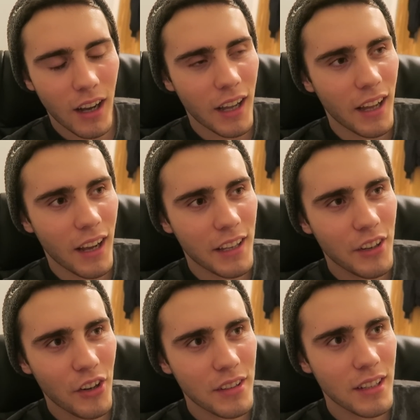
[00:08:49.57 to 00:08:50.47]
I
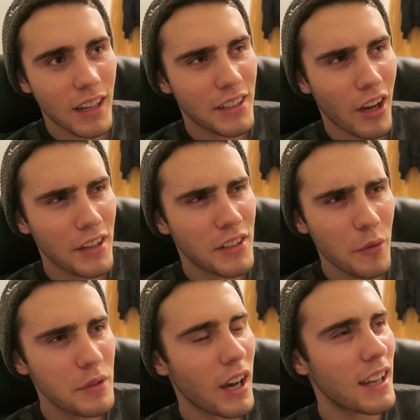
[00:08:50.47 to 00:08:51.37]

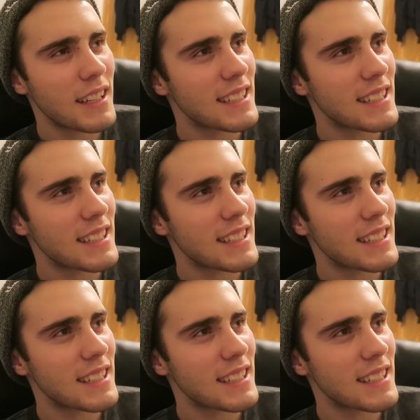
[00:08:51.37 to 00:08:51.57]
don't